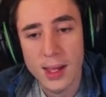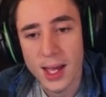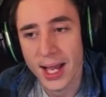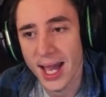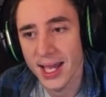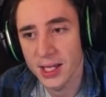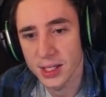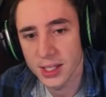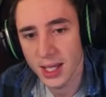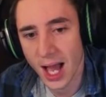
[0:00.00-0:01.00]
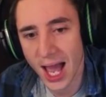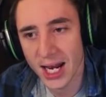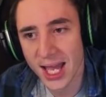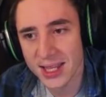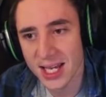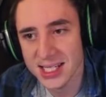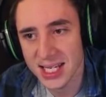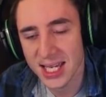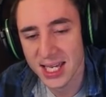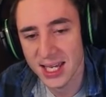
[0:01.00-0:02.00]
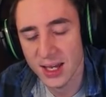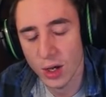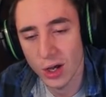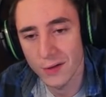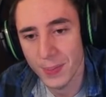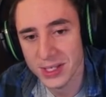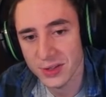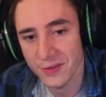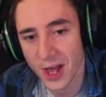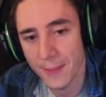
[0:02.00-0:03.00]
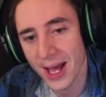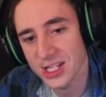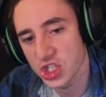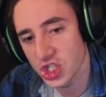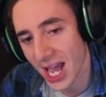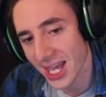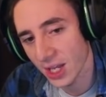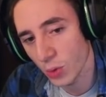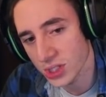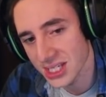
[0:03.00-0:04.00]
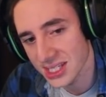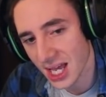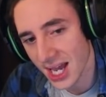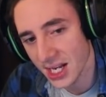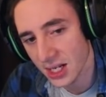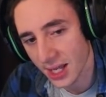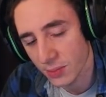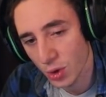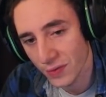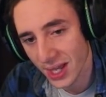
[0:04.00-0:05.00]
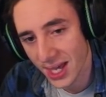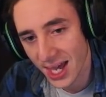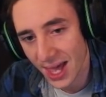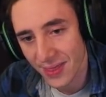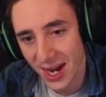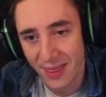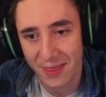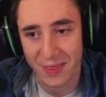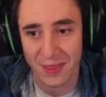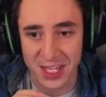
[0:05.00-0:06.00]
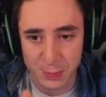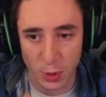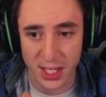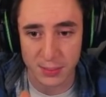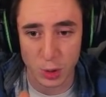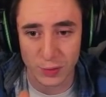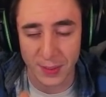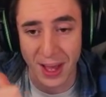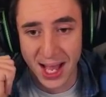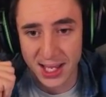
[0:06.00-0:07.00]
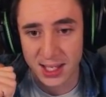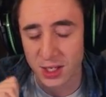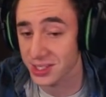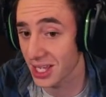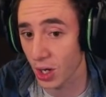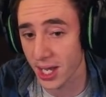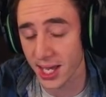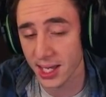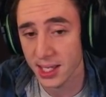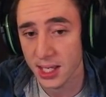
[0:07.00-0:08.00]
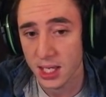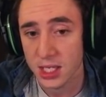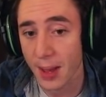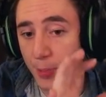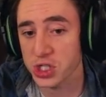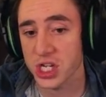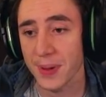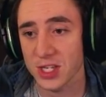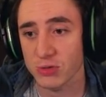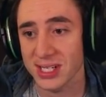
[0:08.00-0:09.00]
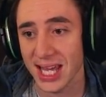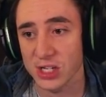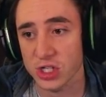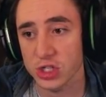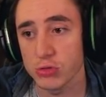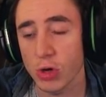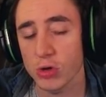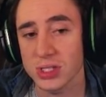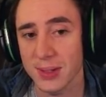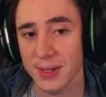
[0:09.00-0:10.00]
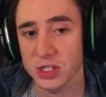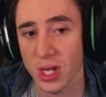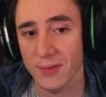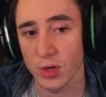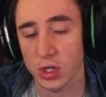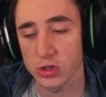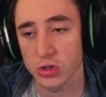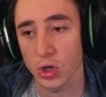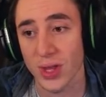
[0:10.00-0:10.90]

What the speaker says: Okay, I like the idea here of, based on the flight paths, checking what's inside, like moving here, and then at this point, moving back, because they're not here. Pushing up here is really dangerous. You know your teammates don't have a lot of control.